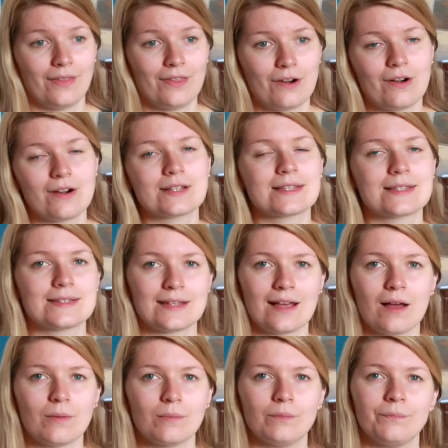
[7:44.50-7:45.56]
There are
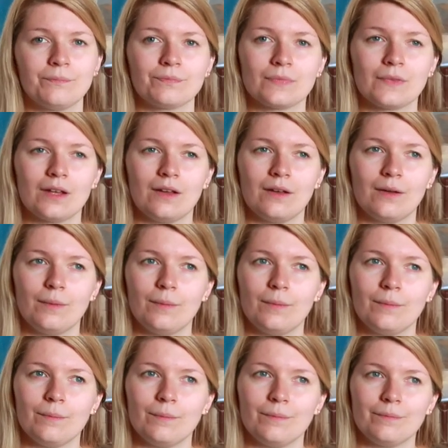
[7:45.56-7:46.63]
some
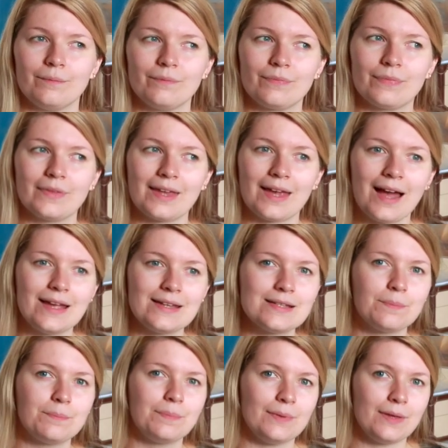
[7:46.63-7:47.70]
kind
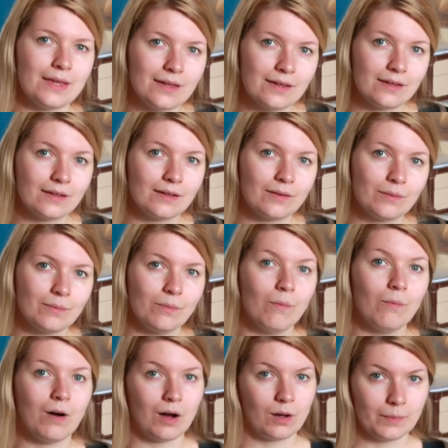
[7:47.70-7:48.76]
of big
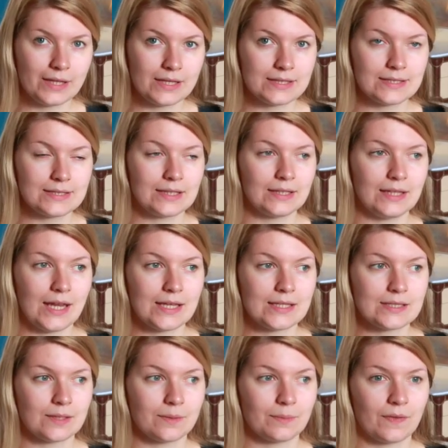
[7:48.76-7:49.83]
moments in
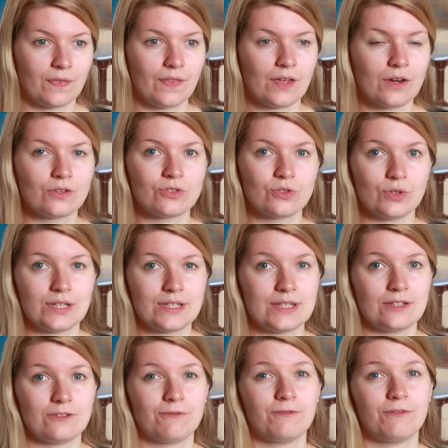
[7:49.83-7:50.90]
it, but they are
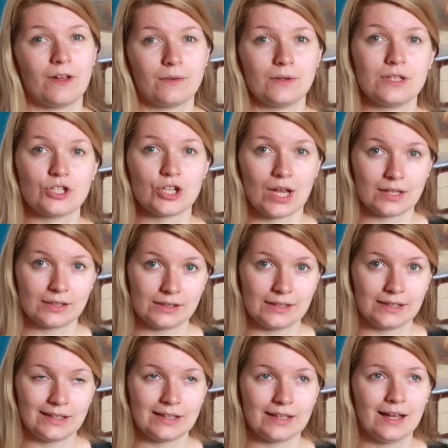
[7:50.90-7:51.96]
treated very
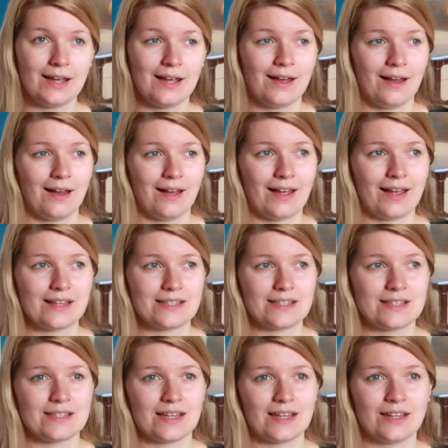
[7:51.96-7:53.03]
gently.
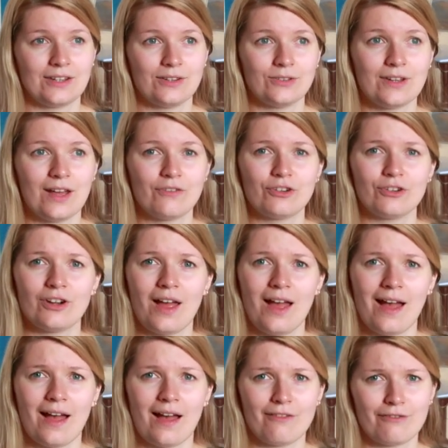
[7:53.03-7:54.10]
And you never
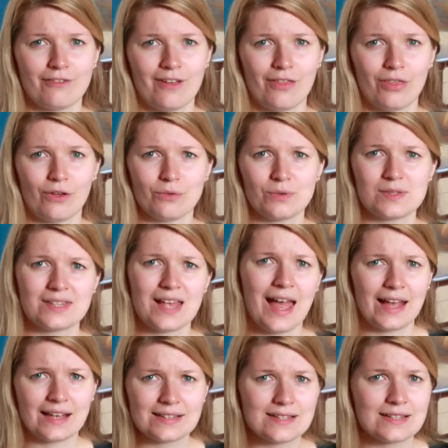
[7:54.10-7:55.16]
have those
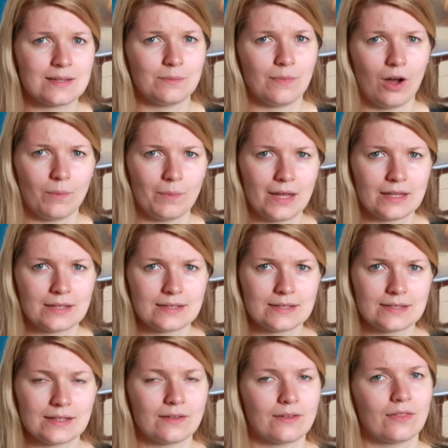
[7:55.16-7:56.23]
angsty
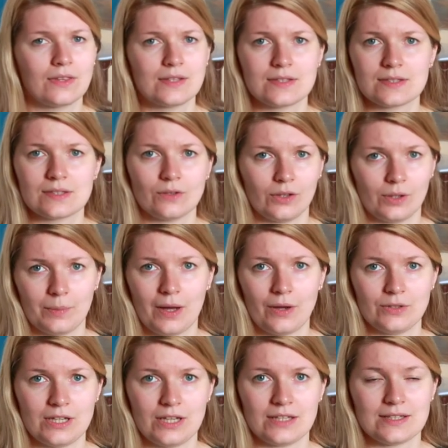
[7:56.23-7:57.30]
moments. This is not
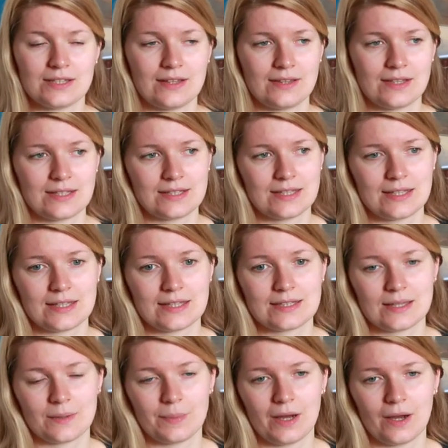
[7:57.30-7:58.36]
about it. This is
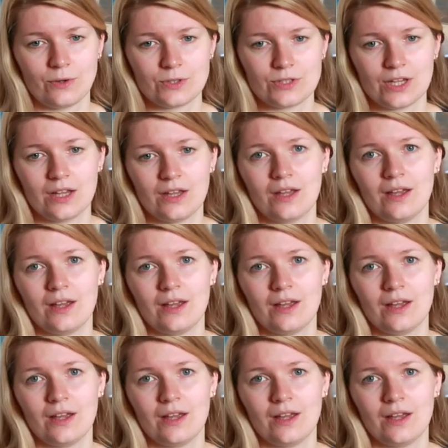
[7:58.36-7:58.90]
about